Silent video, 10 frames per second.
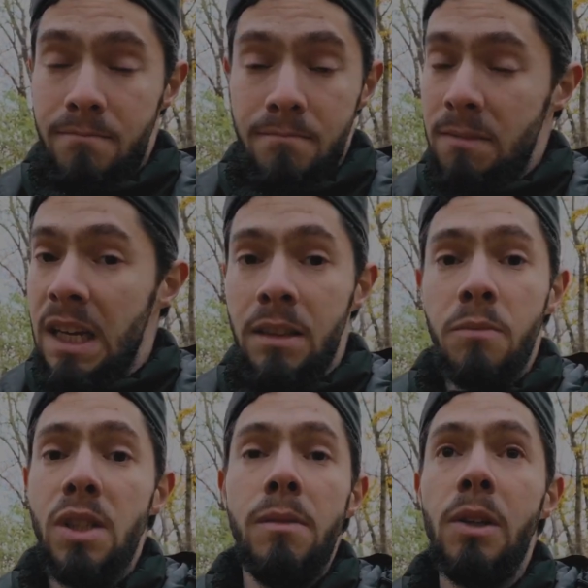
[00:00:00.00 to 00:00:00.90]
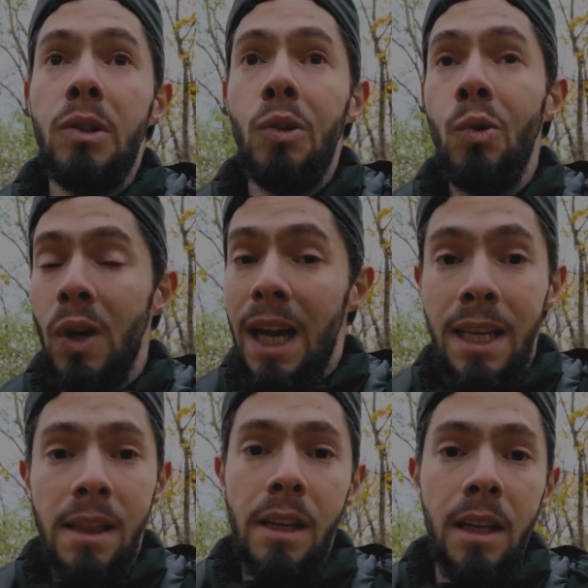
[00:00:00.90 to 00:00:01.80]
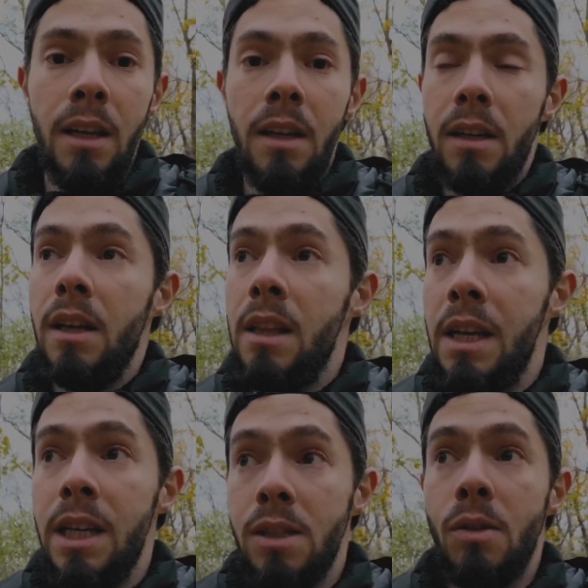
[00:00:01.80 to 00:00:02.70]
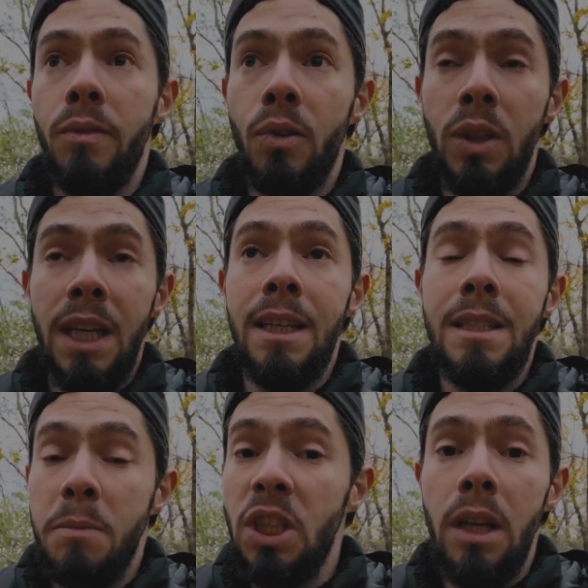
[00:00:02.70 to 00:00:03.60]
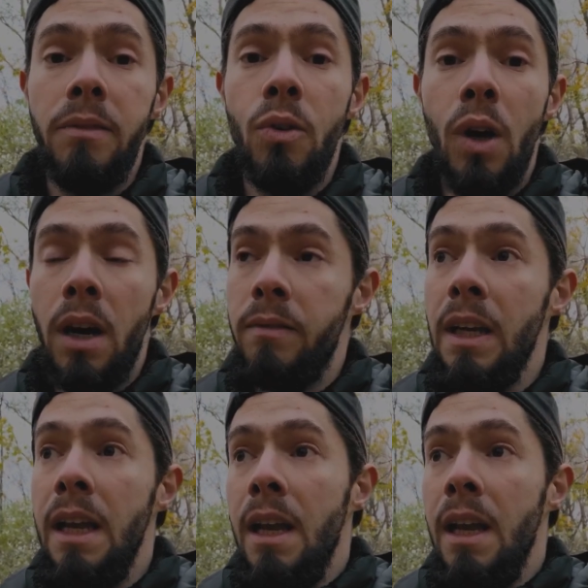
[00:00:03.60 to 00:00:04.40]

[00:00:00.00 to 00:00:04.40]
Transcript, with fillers: not possible to do anything in the rest of your day, especially if you have